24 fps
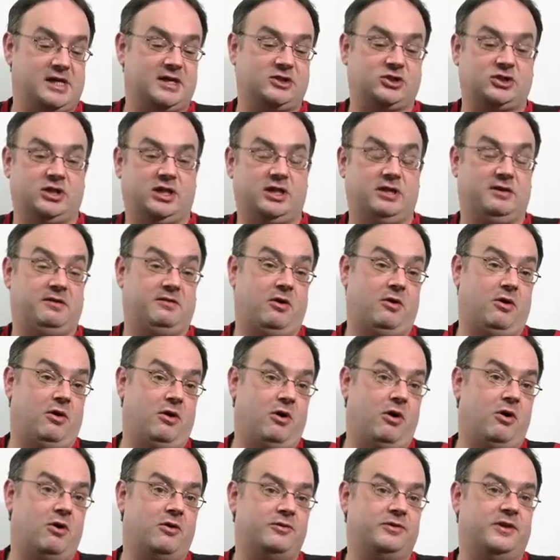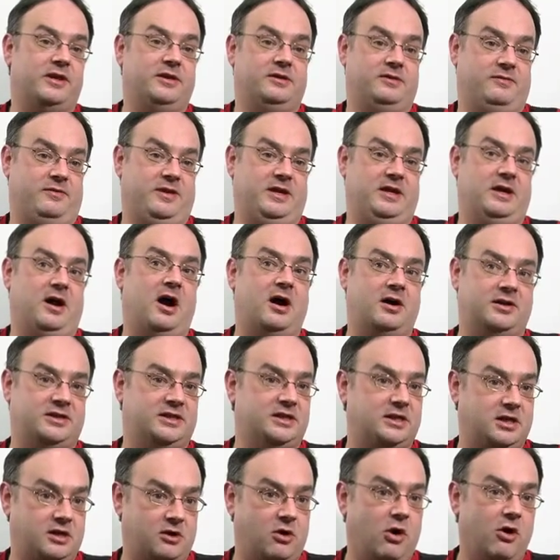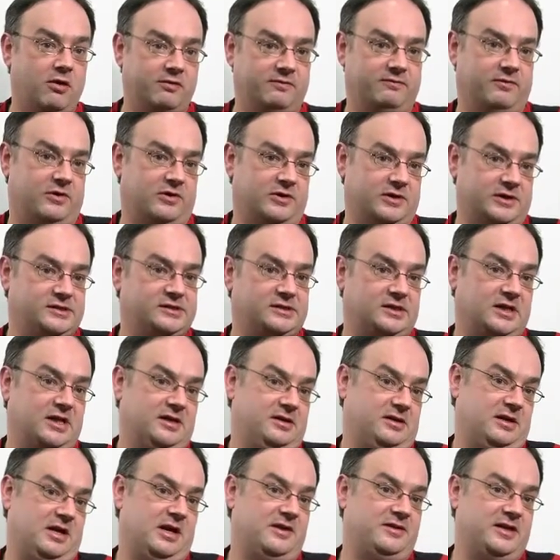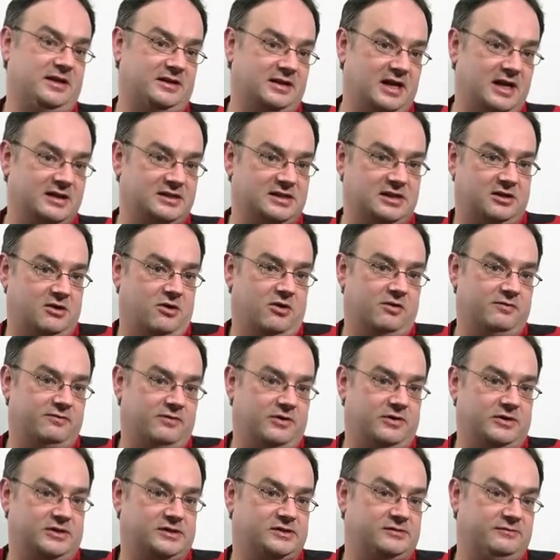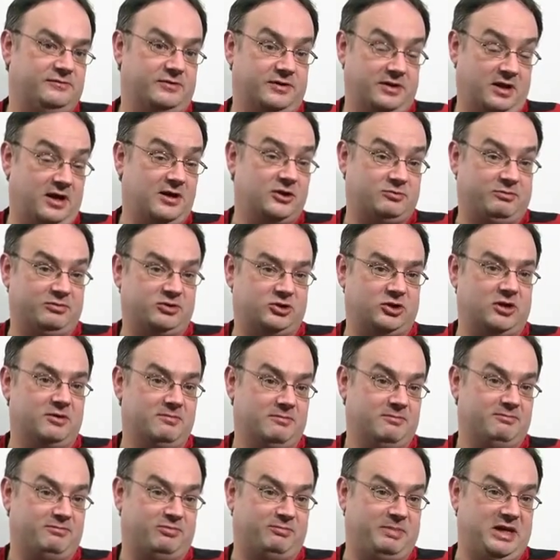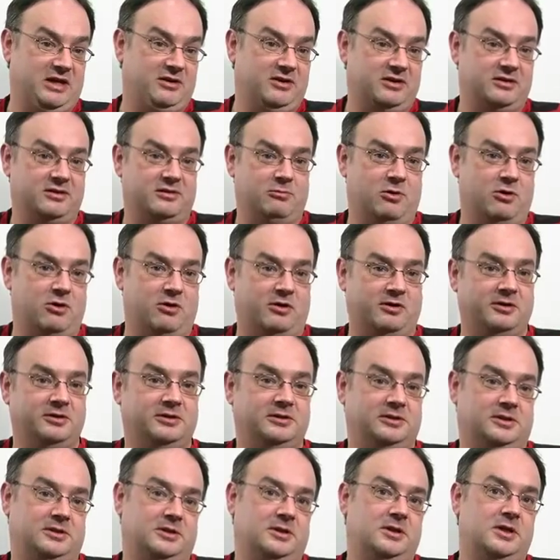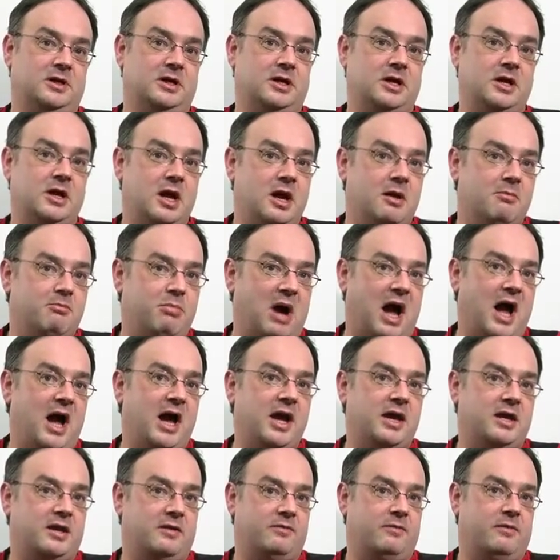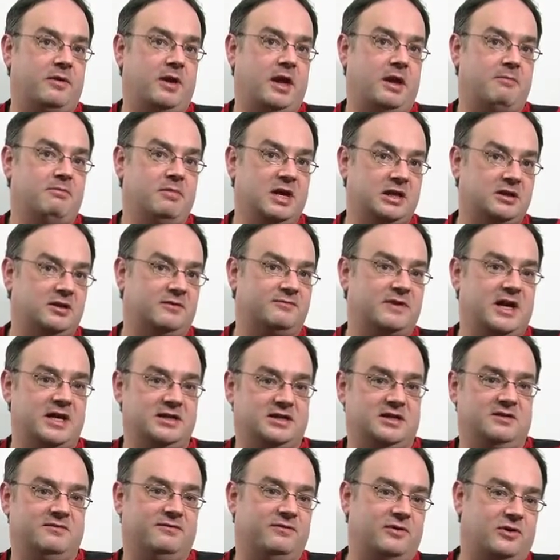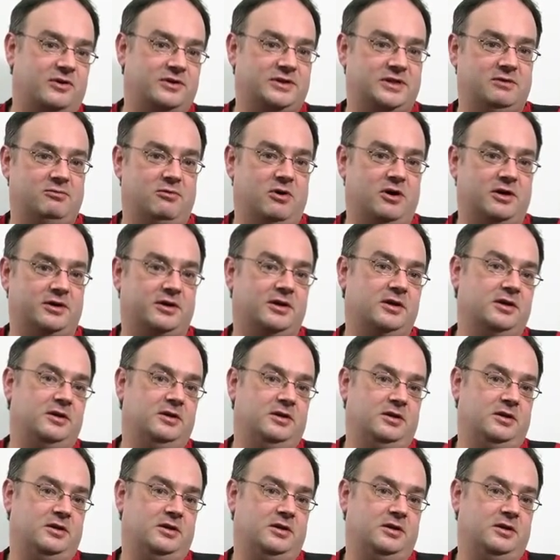actually on the Arctic convoys and the Atlantic convoys for a large period of the war. By the middle of 1941,